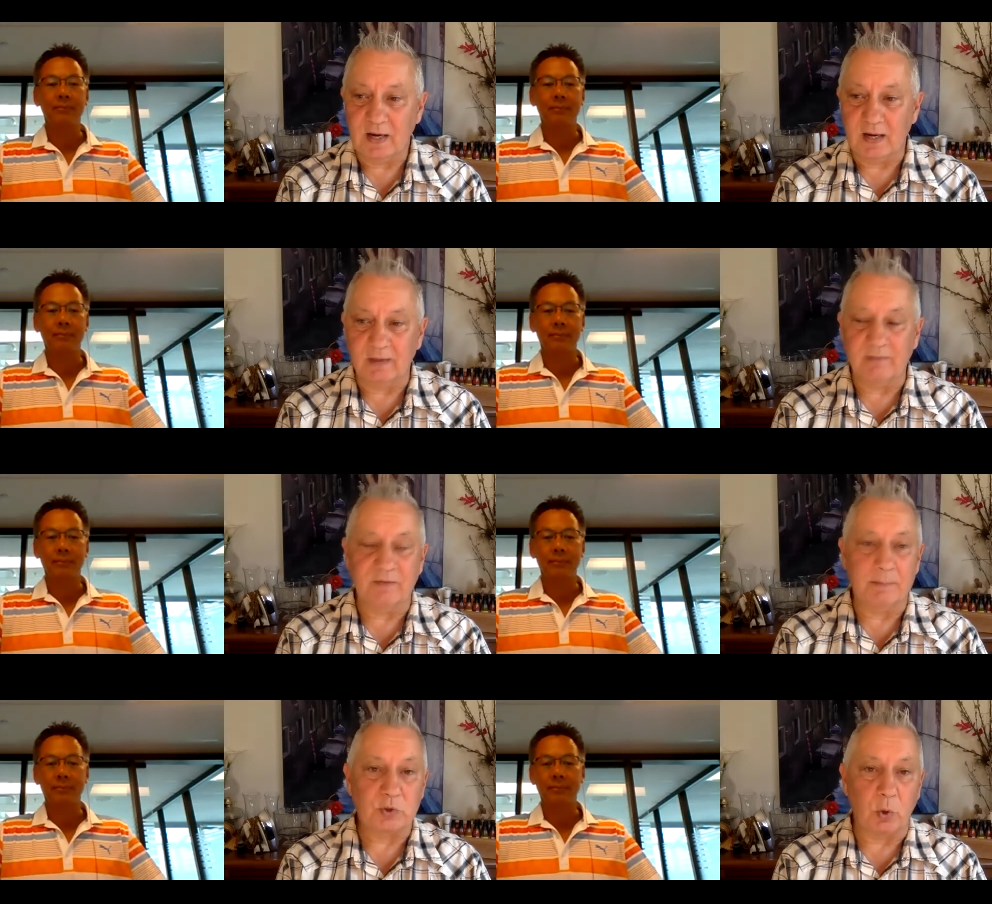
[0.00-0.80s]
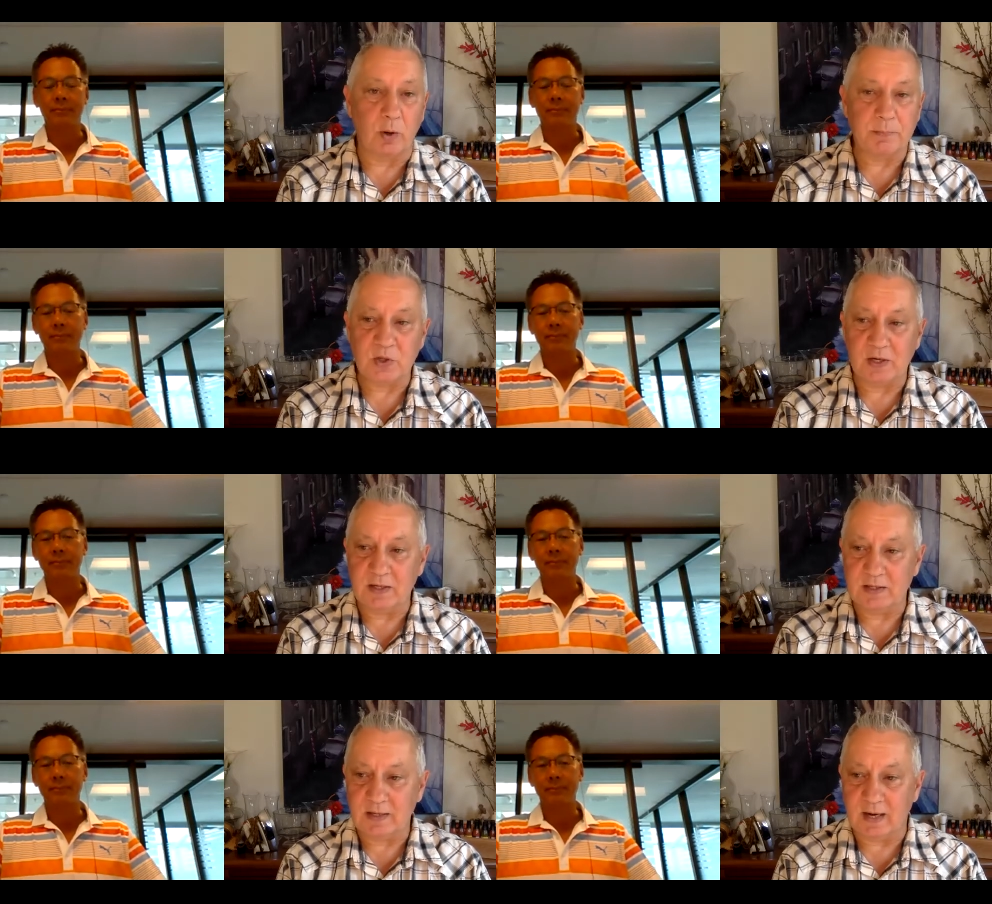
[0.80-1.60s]
Speaker 1: of
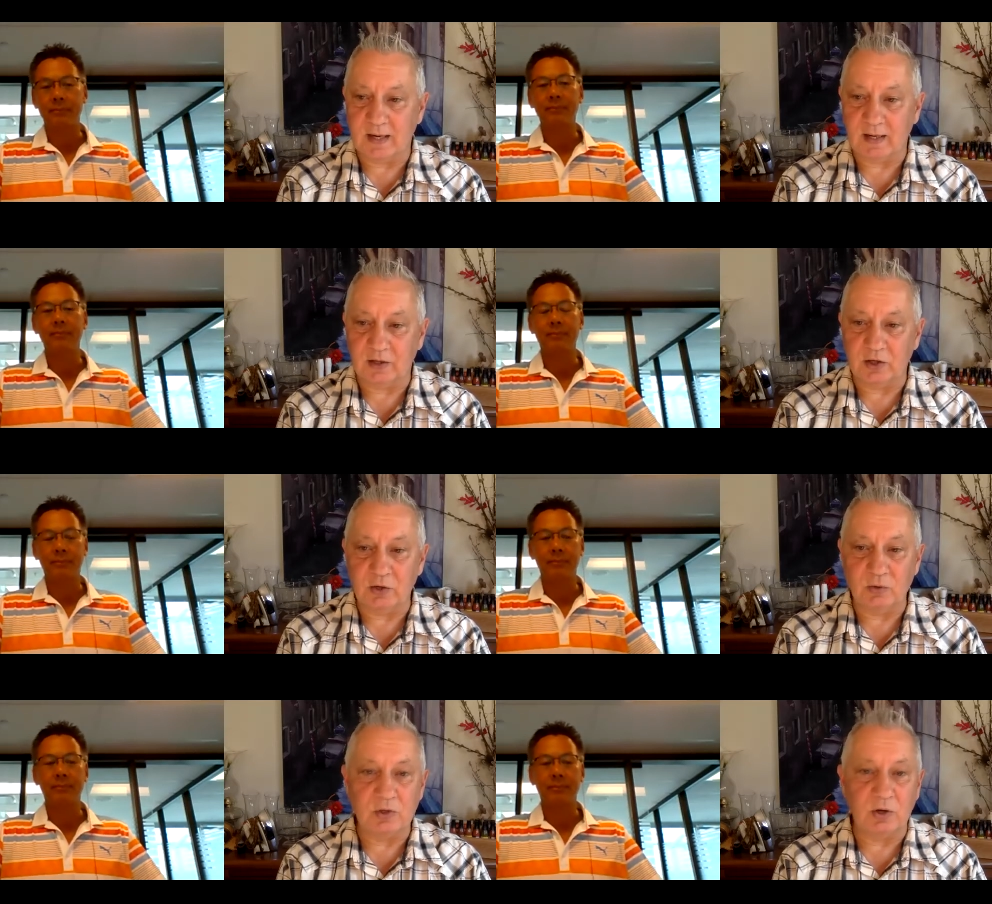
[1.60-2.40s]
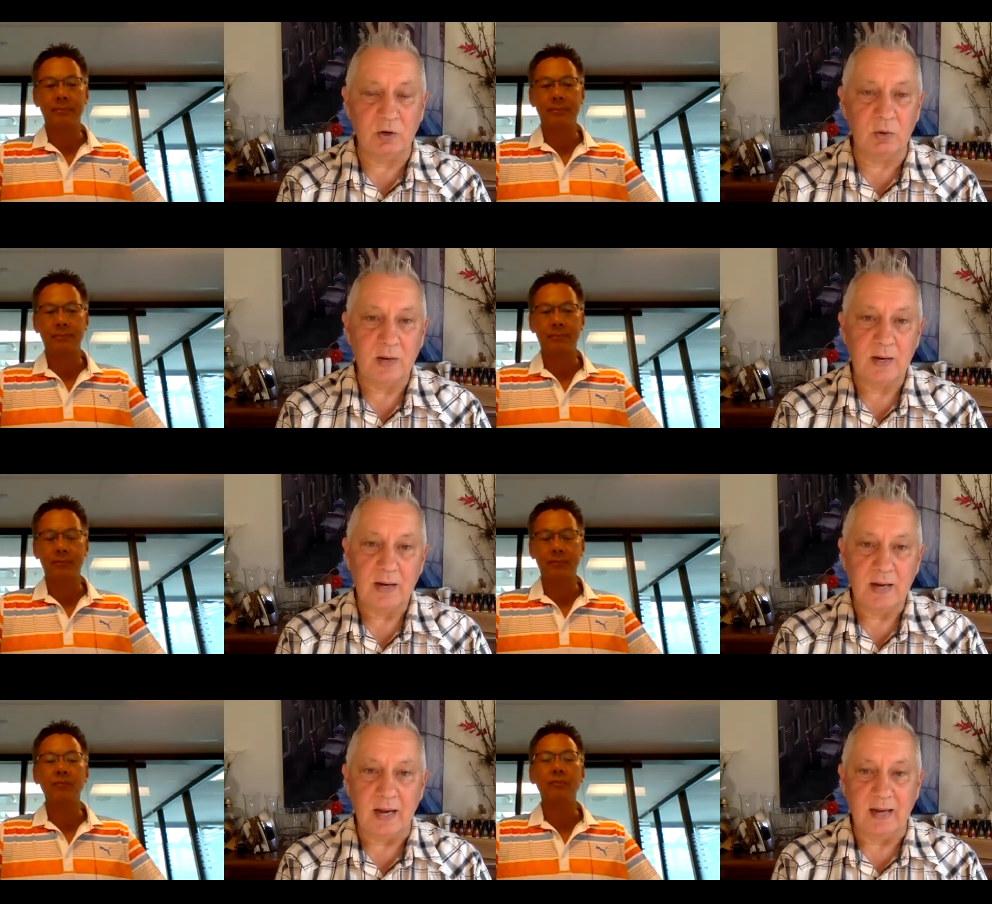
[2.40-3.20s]
absorption in Q2
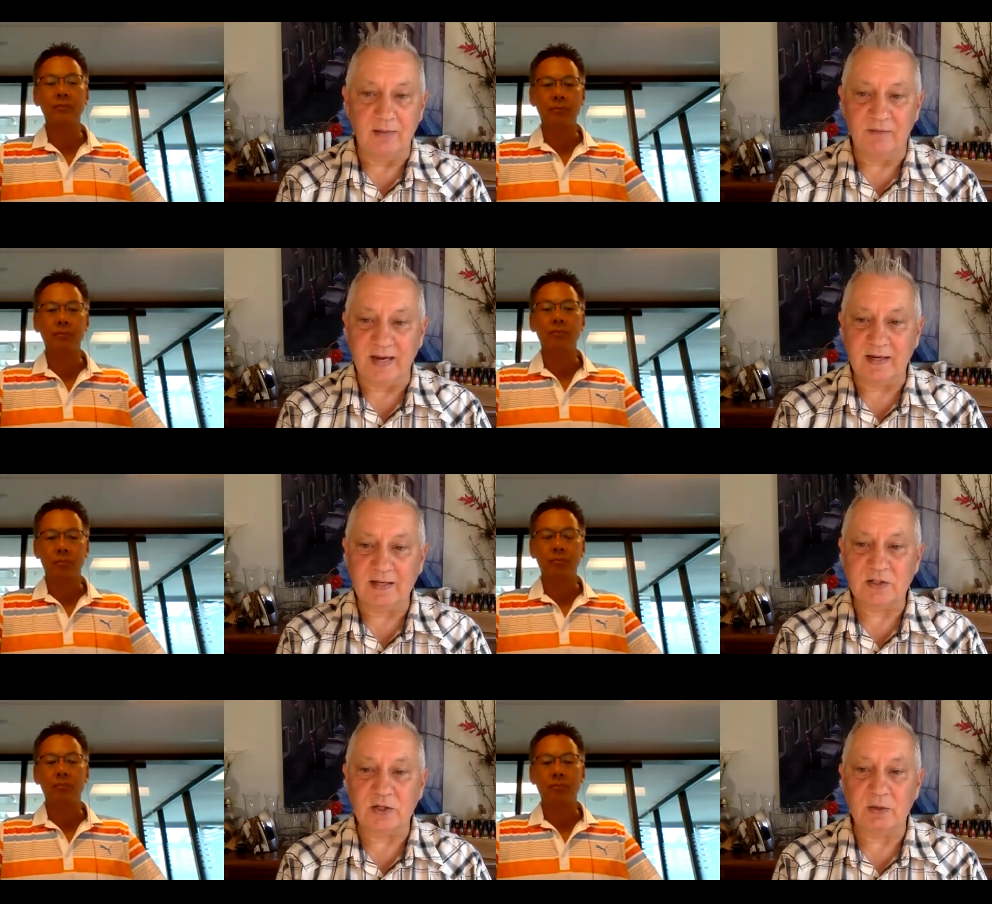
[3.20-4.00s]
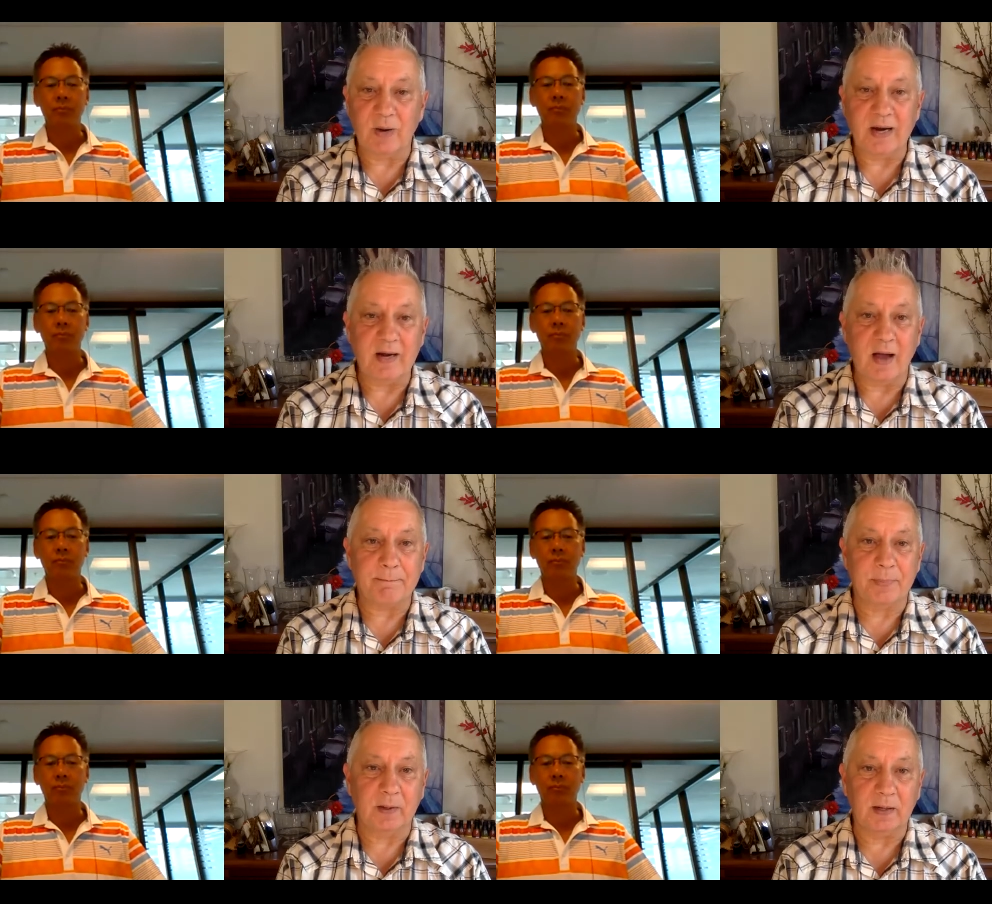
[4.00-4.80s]
and the vacancy rate up